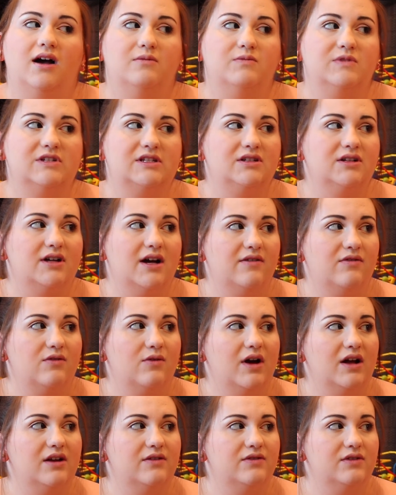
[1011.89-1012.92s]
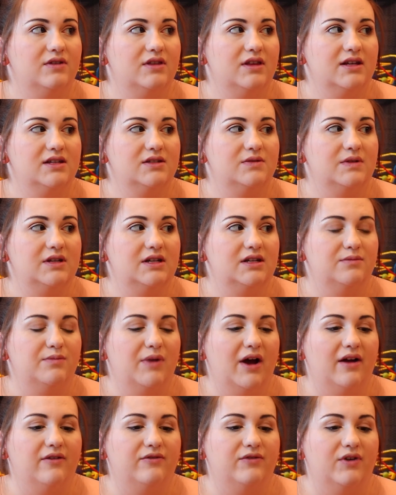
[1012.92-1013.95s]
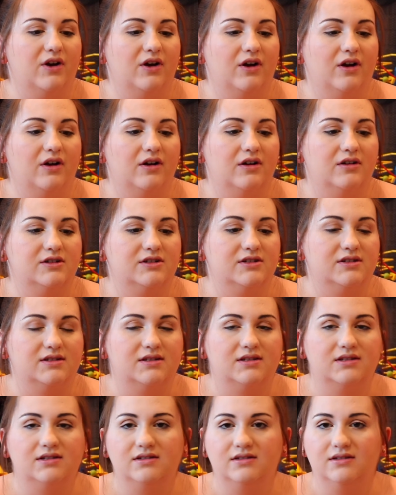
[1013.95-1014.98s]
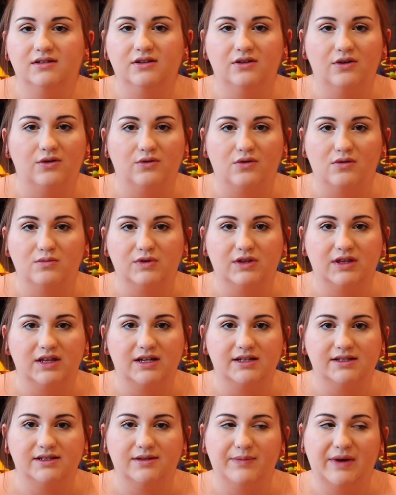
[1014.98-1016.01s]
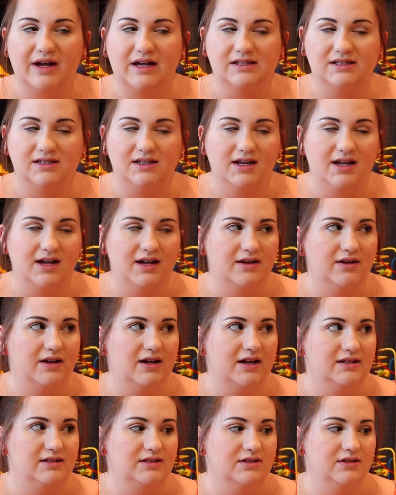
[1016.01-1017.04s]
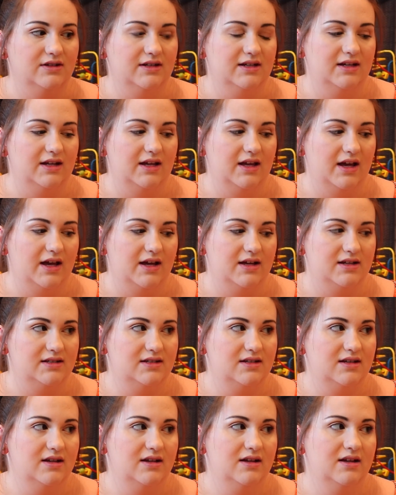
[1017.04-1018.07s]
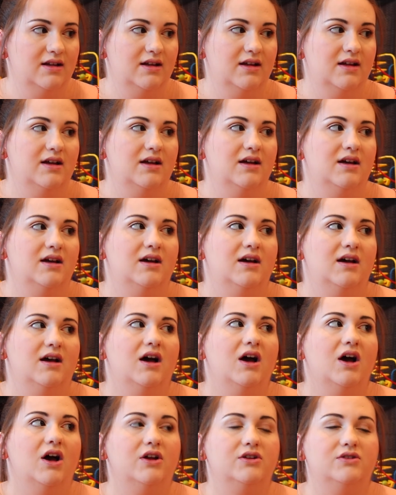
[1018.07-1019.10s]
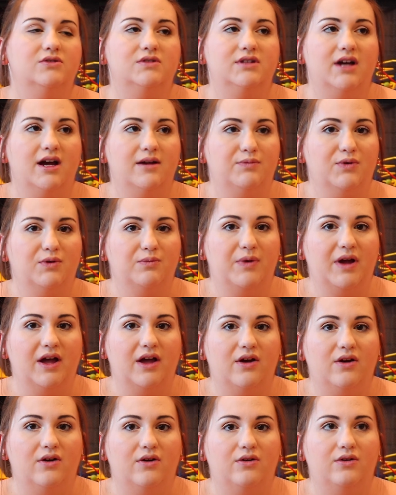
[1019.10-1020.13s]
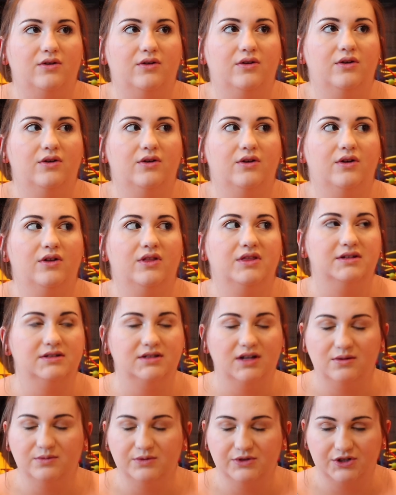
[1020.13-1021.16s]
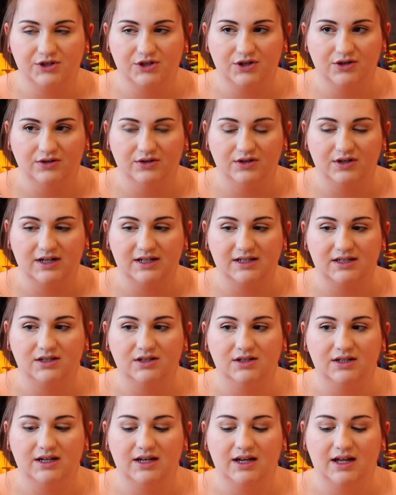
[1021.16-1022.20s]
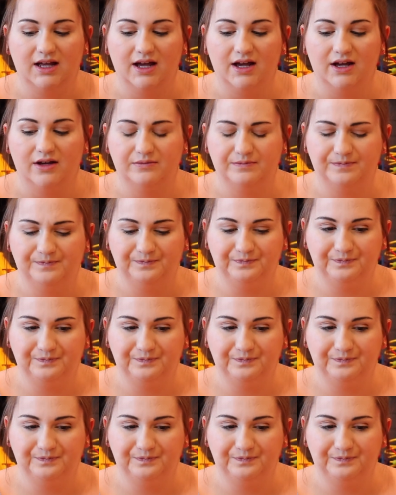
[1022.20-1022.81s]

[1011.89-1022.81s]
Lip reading: We still have quite a few things we need to buy for her, just, you know, normal things, a bassinet. I still need to get a new diaper pail, the double stroller I still need to get.